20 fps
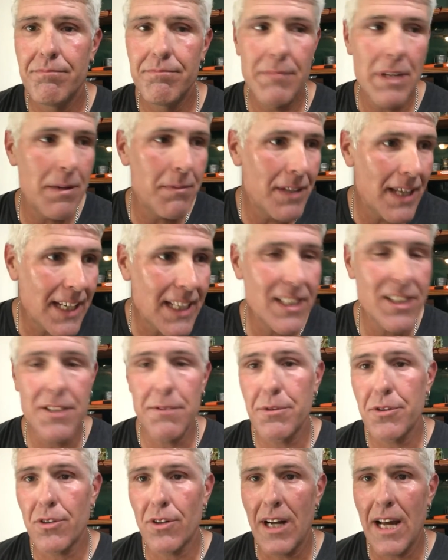Maybe they can
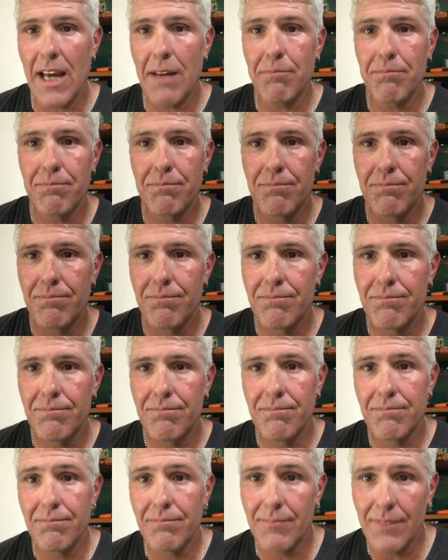subscribe.
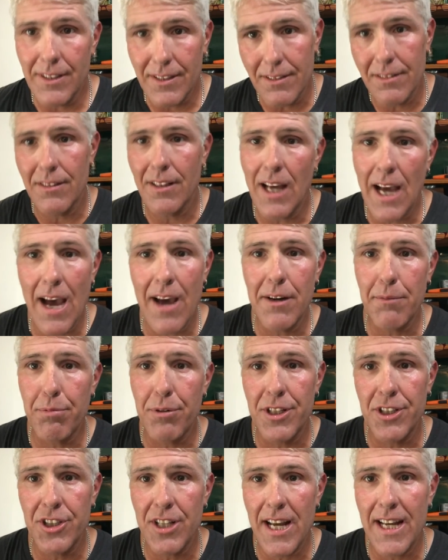I'd
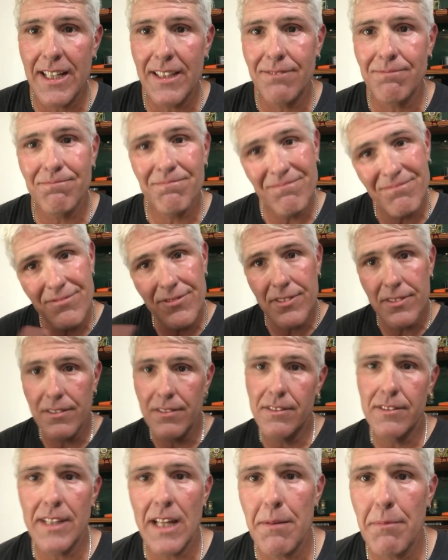appreciate it.
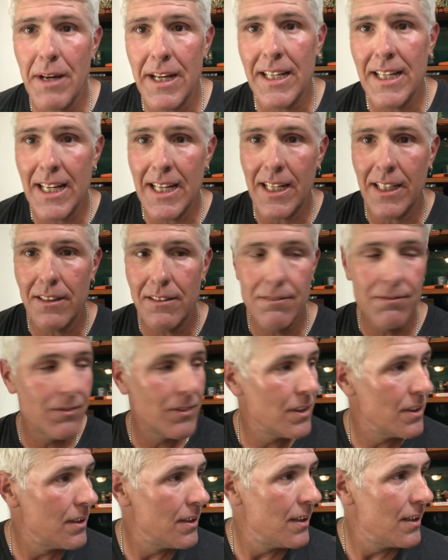They might need it.
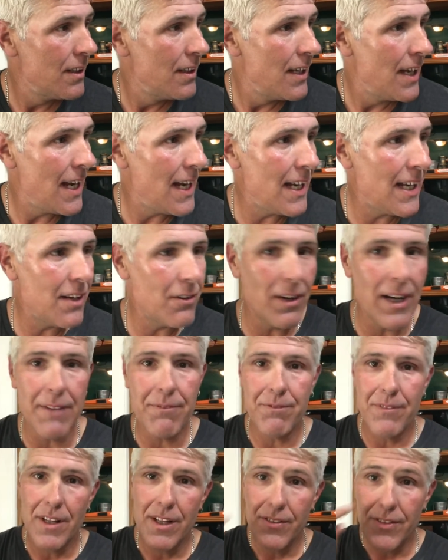And
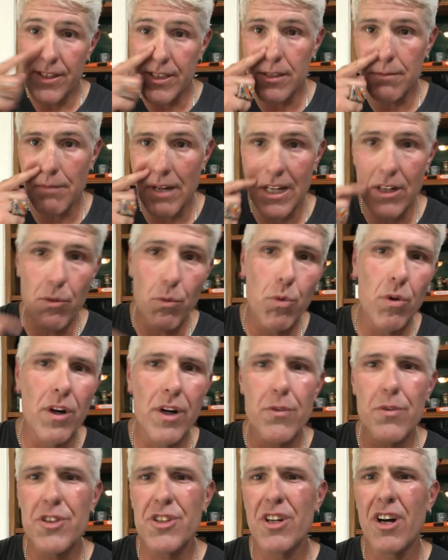anyway, this is Michael
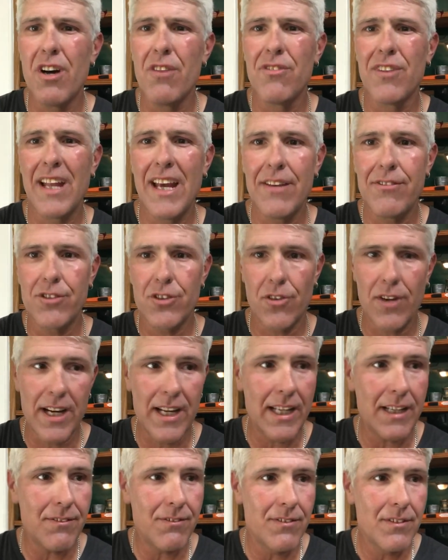Ward, Resolve Life
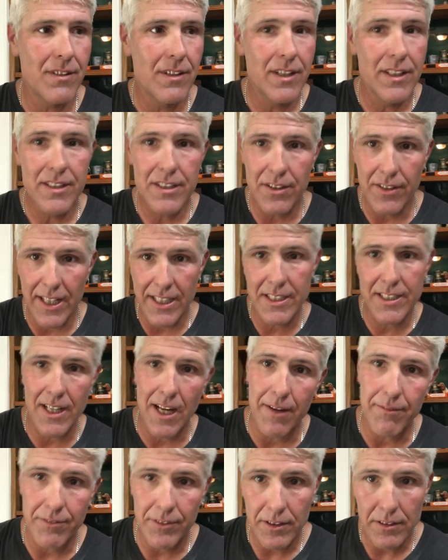Training. Till next
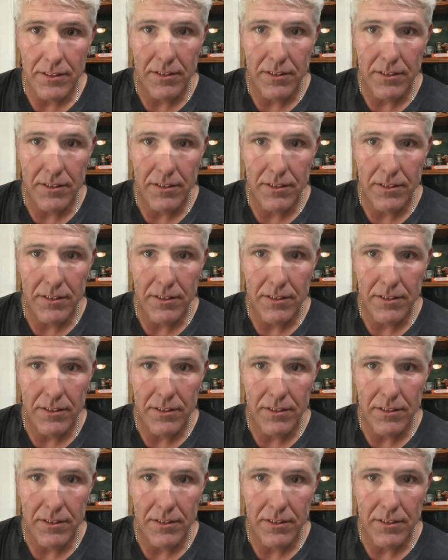time.